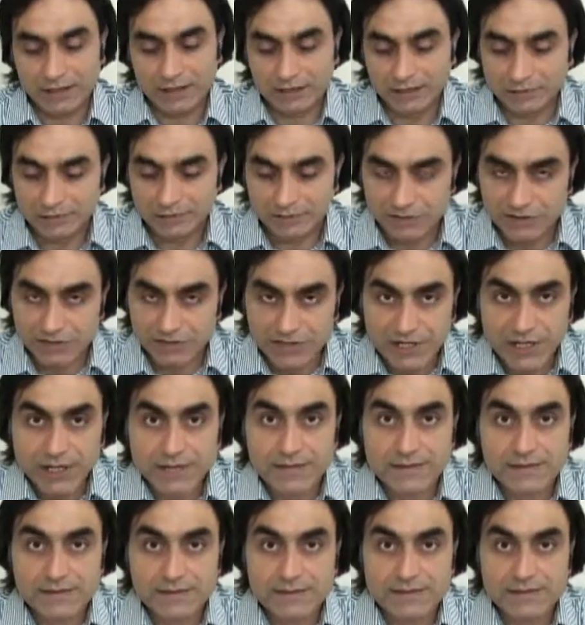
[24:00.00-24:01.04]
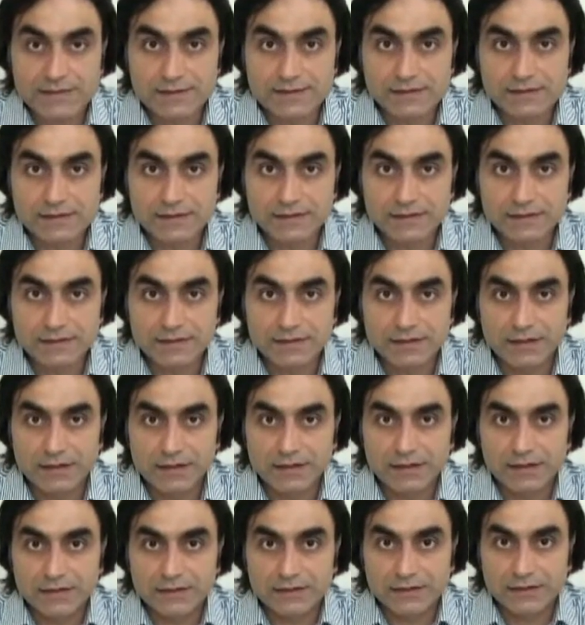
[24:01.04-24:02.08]
and rejects
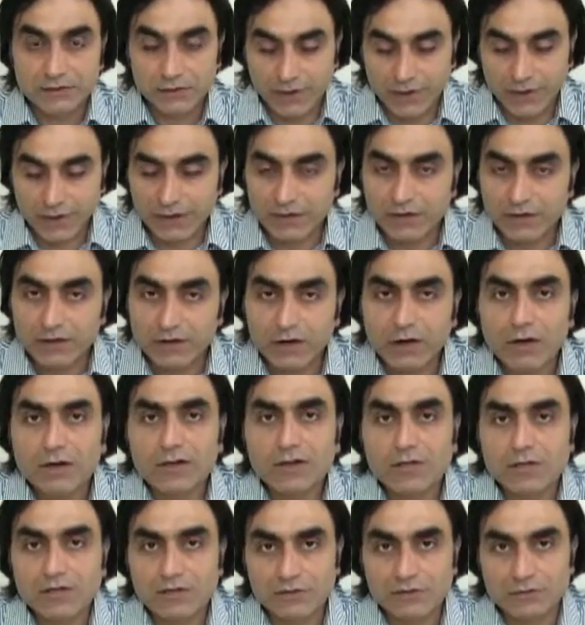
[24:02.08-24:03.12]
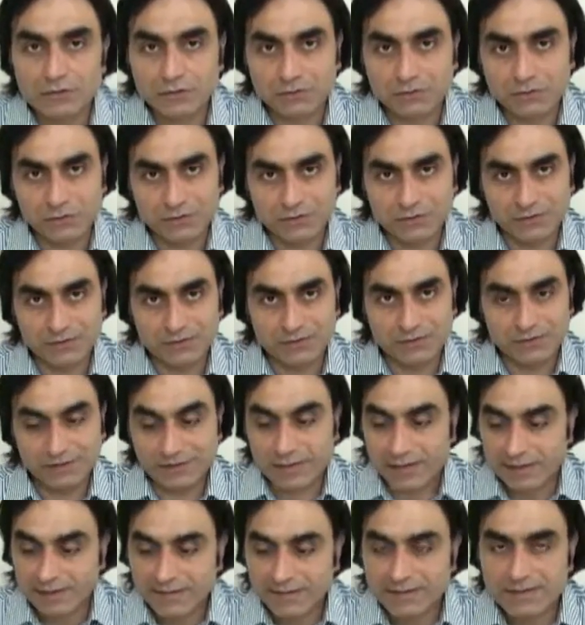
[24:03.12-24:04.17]
to acknowledge the truth,
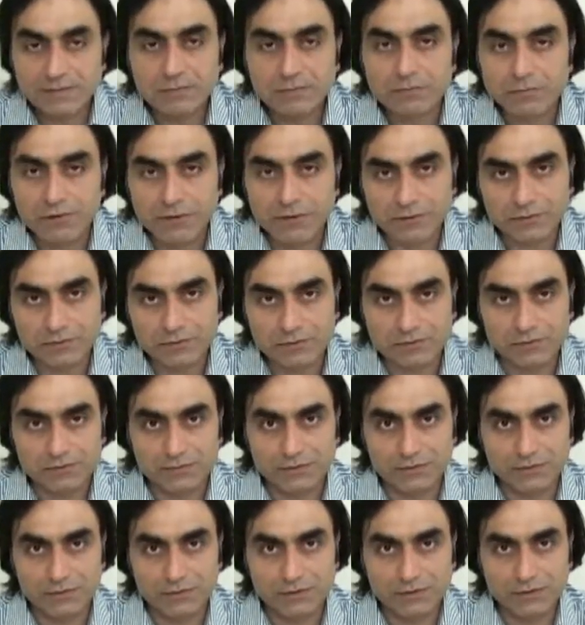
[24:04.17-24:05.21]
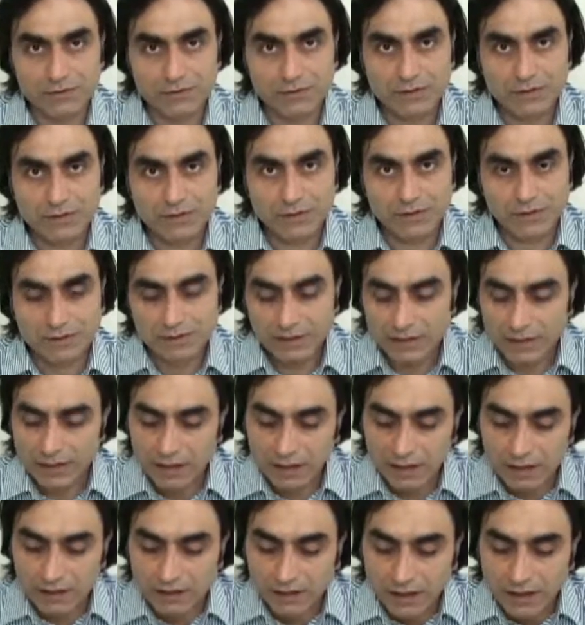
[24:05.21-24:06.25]
that simple truth, then
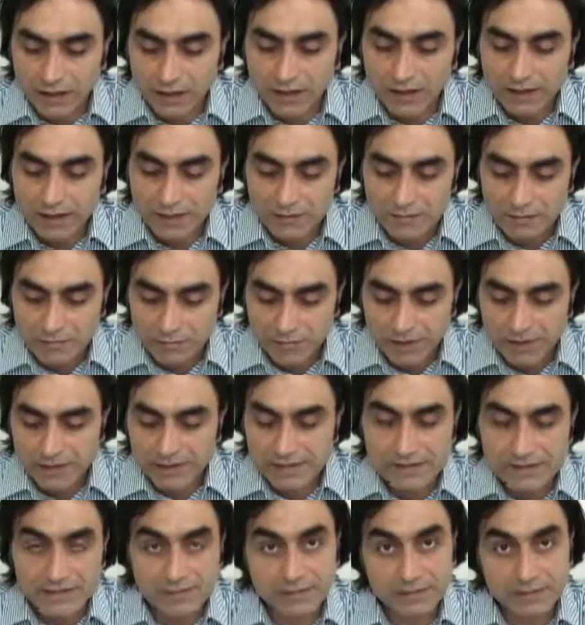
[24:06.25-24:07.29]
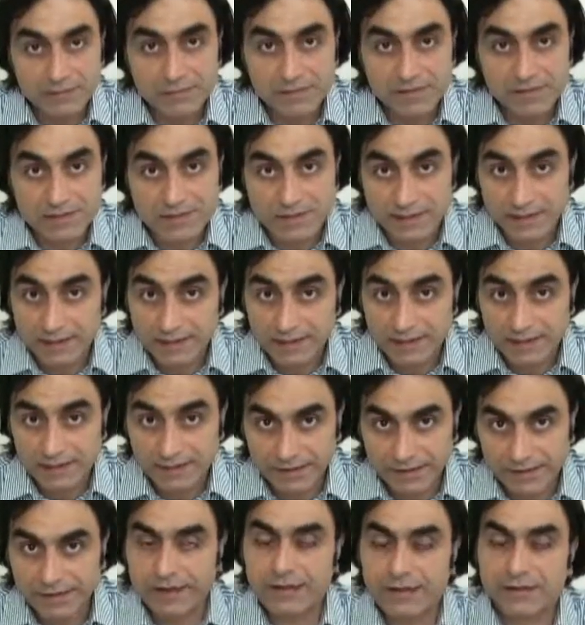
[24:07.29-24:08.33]
Allah makes him stay
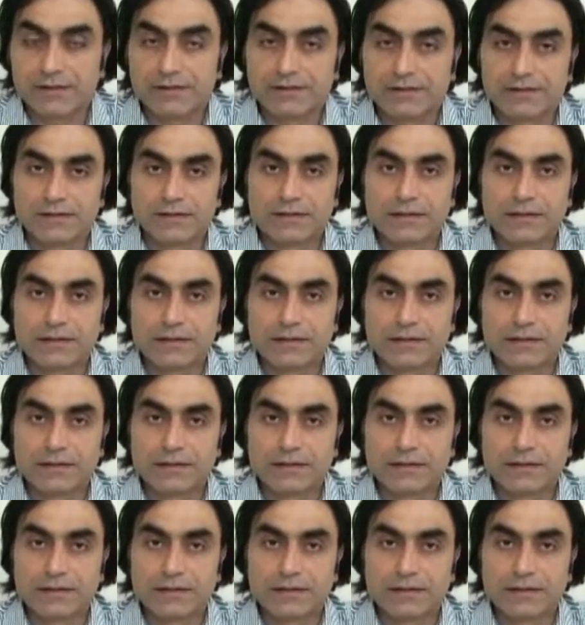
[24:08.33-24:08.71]
there